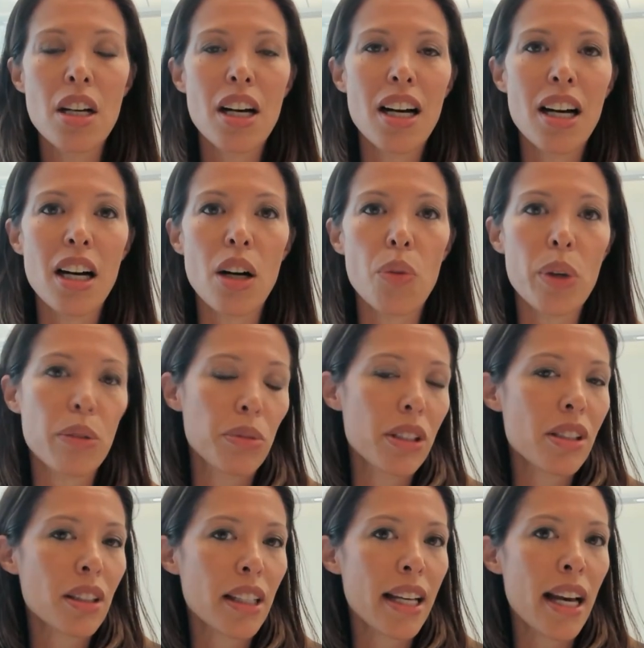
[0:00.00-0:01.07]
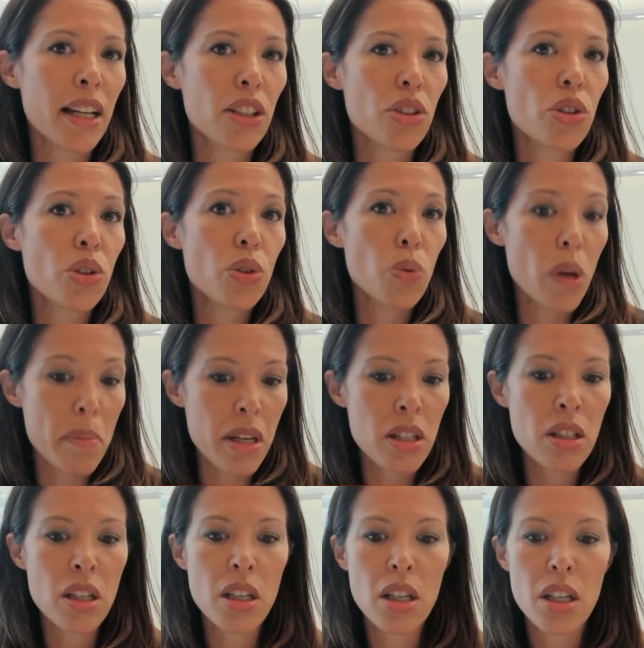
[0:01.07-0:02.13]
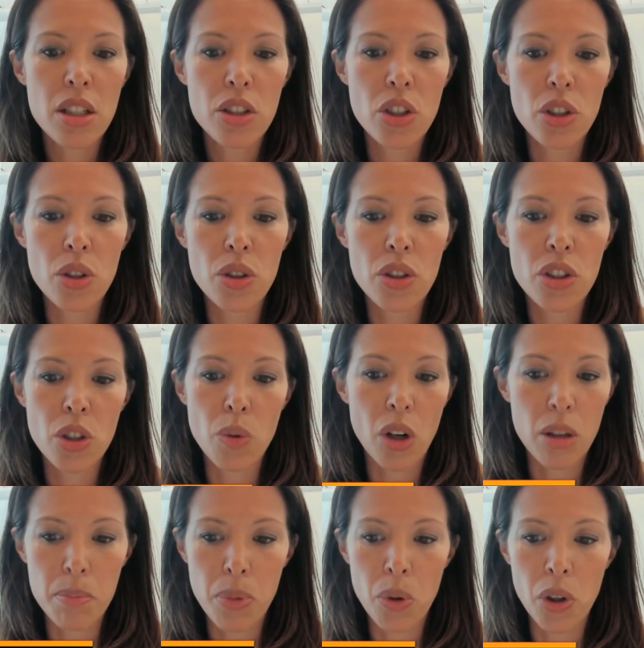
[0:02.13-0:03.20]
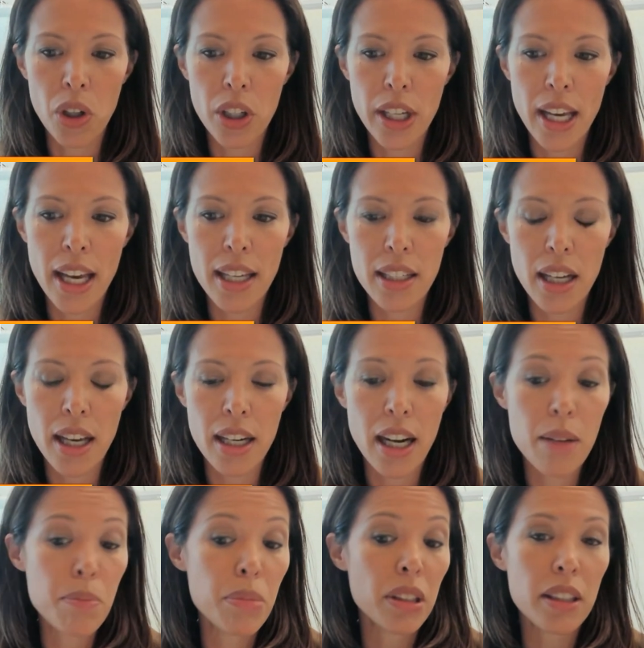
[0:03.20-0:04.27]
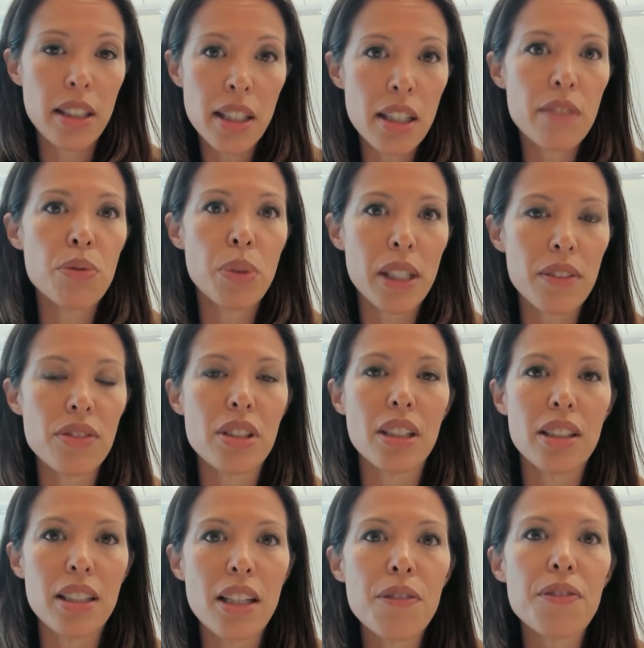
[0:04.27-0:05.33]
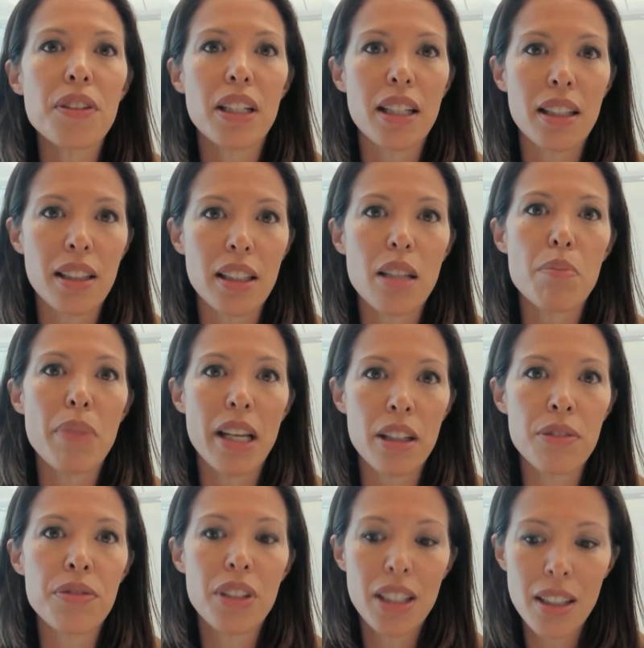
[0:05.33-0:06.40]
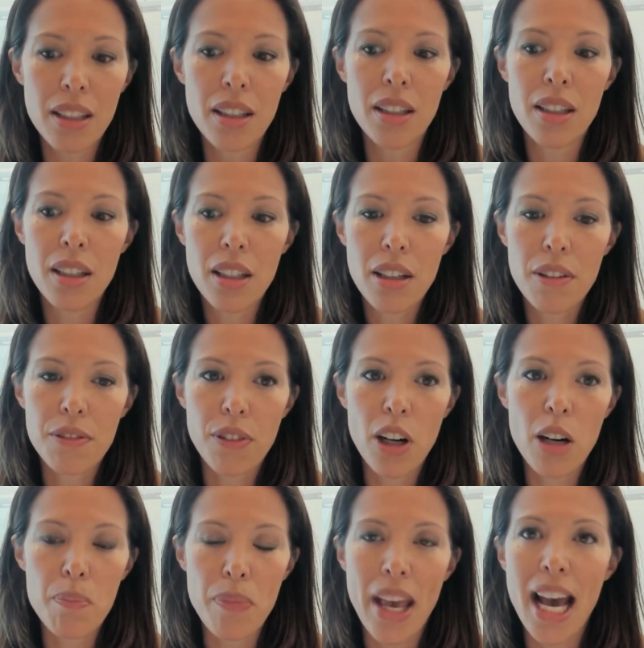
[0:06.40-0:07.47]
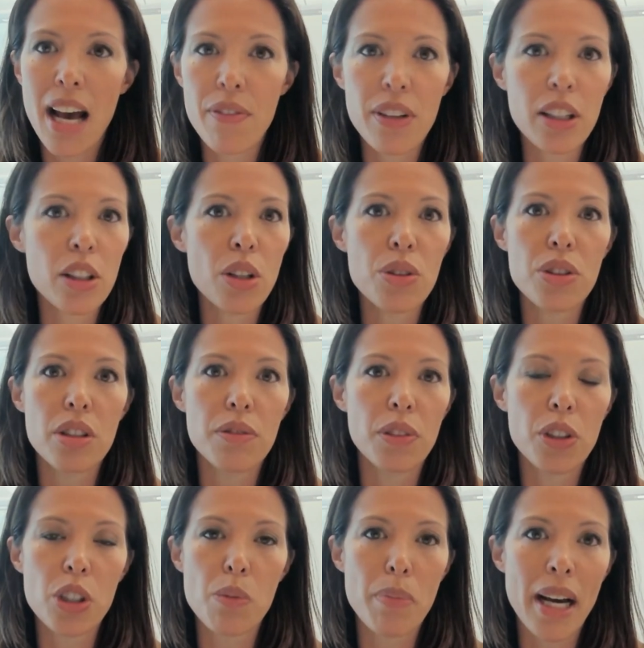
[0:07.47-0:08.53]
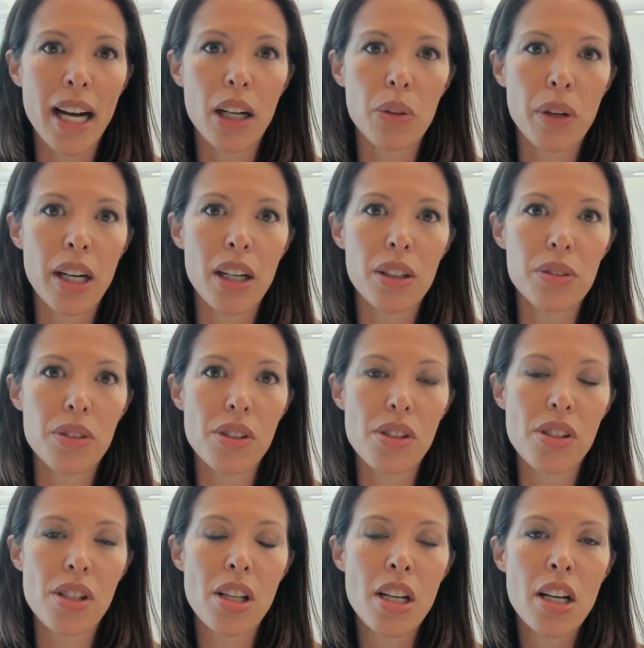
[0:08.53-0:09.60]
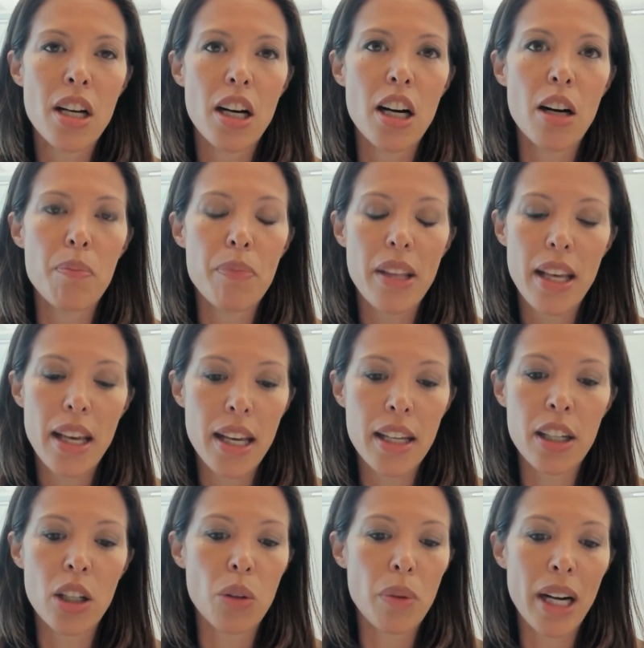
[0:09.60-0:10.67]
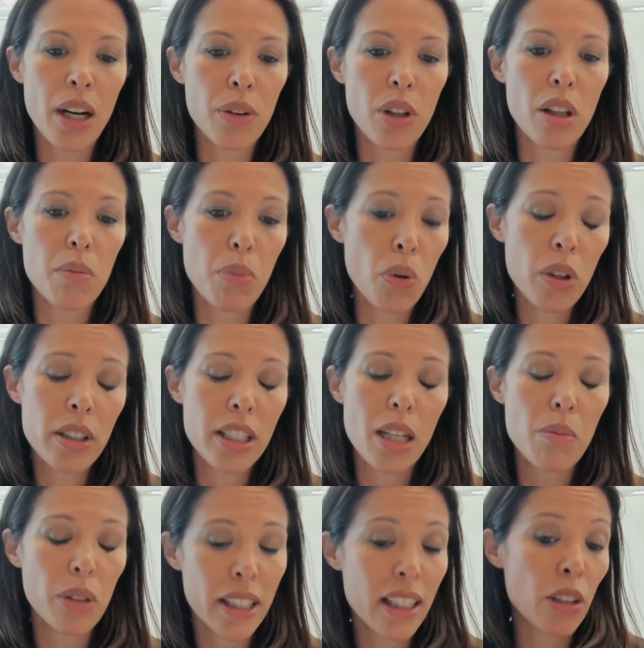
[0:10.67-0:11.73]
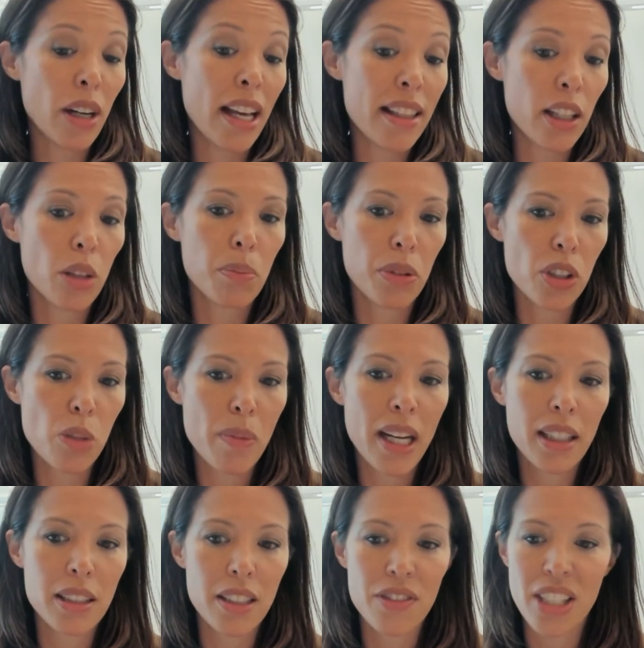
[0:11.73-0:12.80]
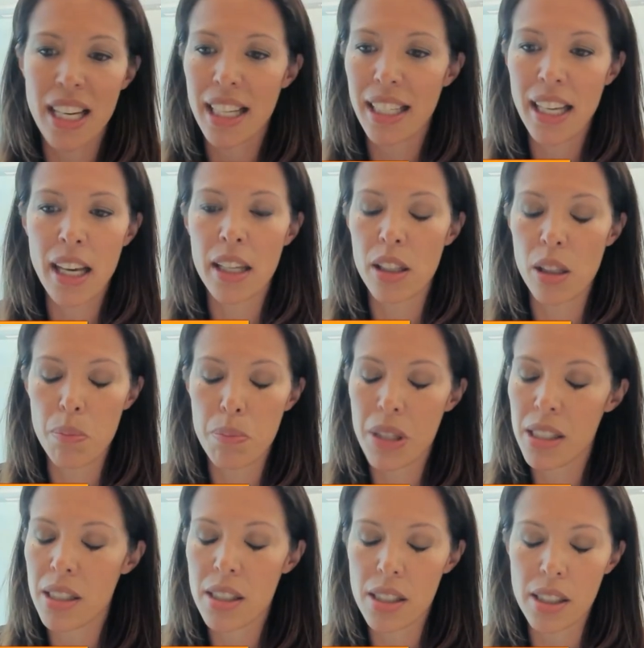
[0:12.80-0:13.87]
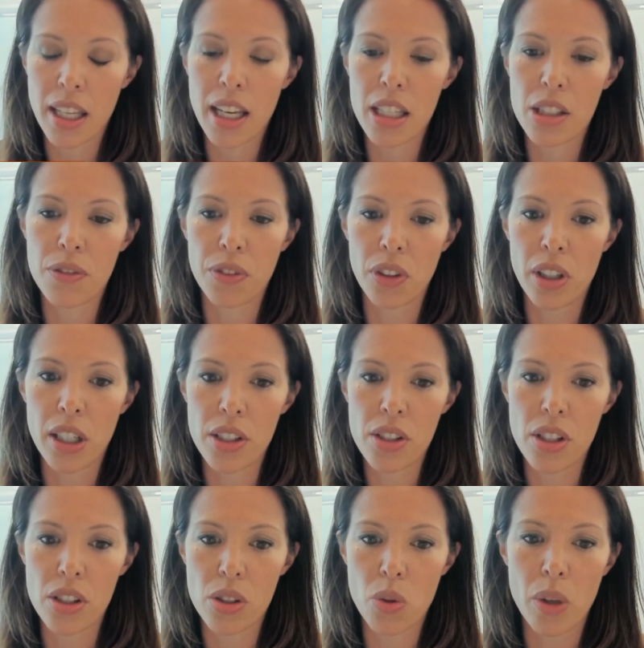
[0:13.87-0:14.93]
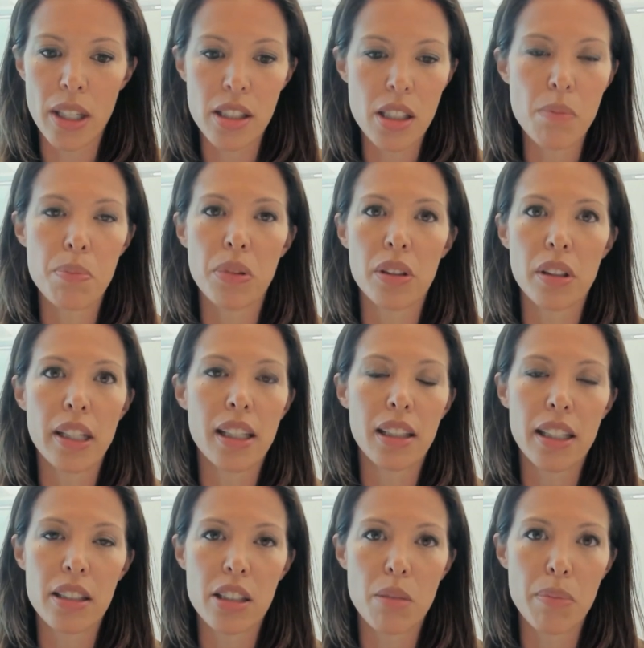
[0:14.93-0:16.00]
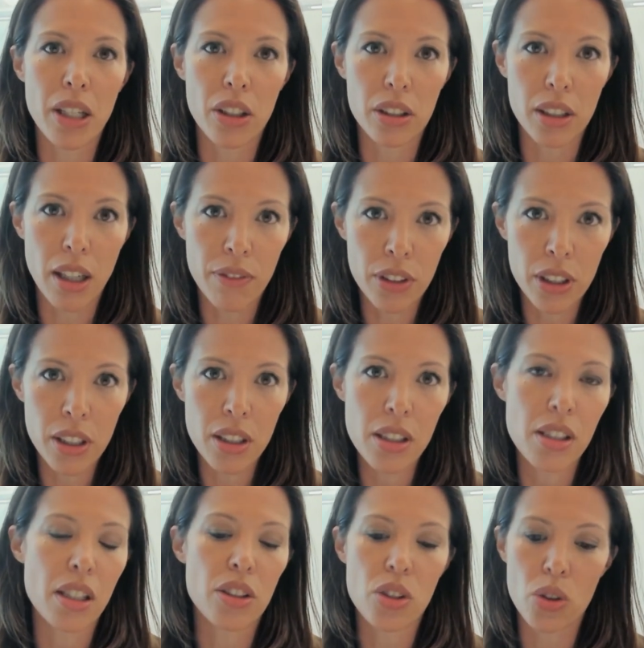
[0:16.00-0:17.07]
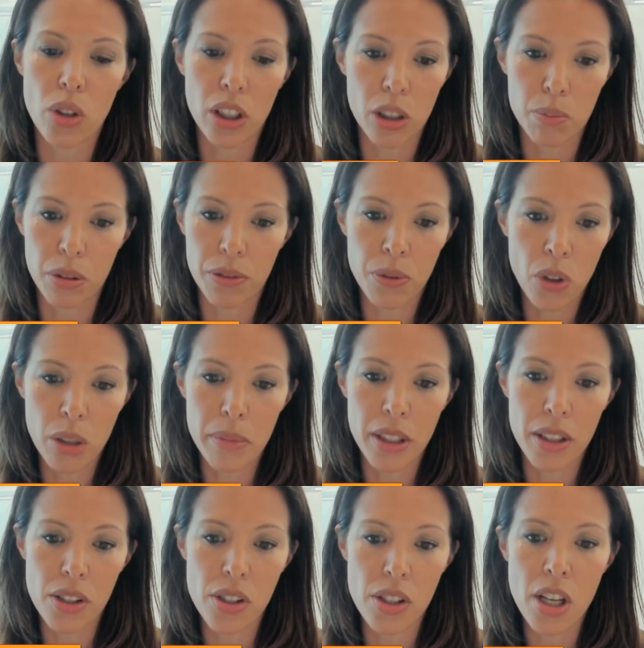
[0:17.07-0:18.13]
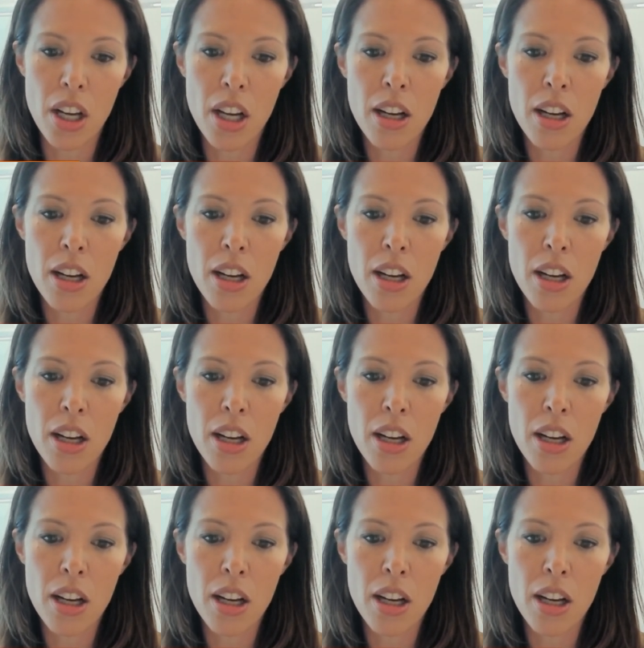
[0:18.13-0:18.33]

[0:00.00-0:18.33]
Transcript: Uh, we recently added two women to to our board, and and I believe we have significantly benefited from having those diverse backgrounds um, in and around the board table and their and their perspectives. And again, the business case for us is quite simple. It leads to better governance and stronger performance.